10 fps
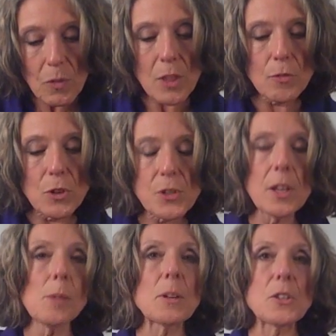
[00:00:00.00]
The first
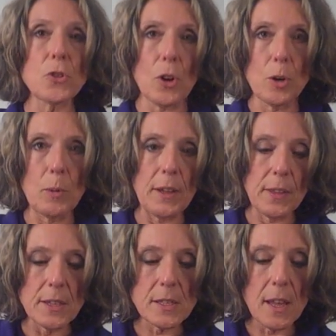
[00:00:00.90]
thing I'm going to start with
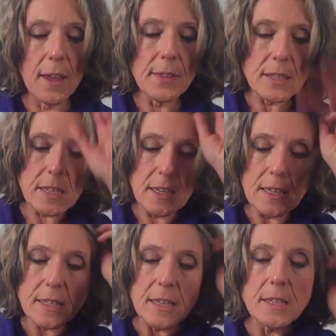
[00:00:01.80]
is that the
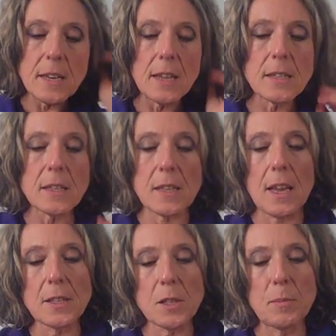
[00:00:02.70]
CDC states its
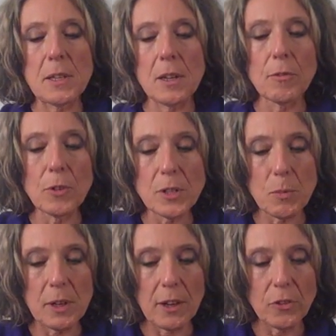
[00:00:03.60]
estimate of risk
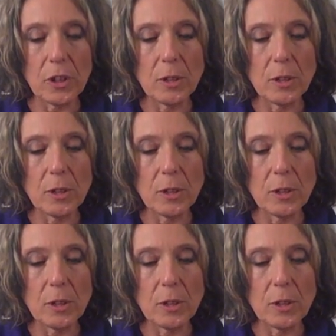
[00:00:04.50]
reduction